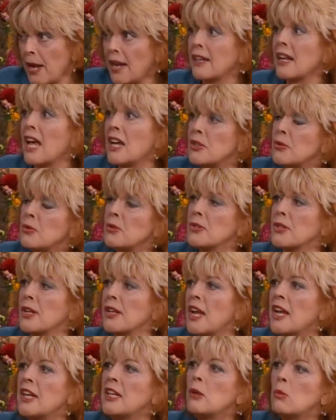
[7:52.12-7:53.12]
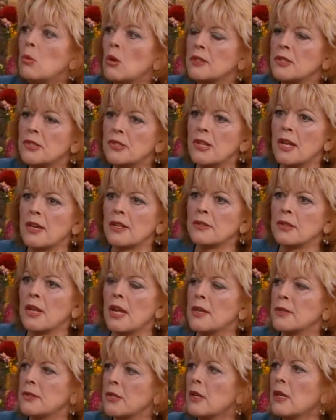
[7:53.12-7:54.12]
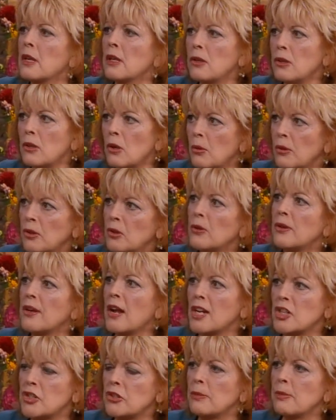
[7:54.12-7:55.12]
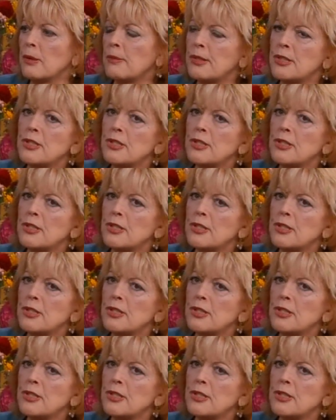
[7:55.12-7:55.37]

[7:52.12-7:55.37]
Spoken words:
paint, as you say, any one sex as, you know, you're naturally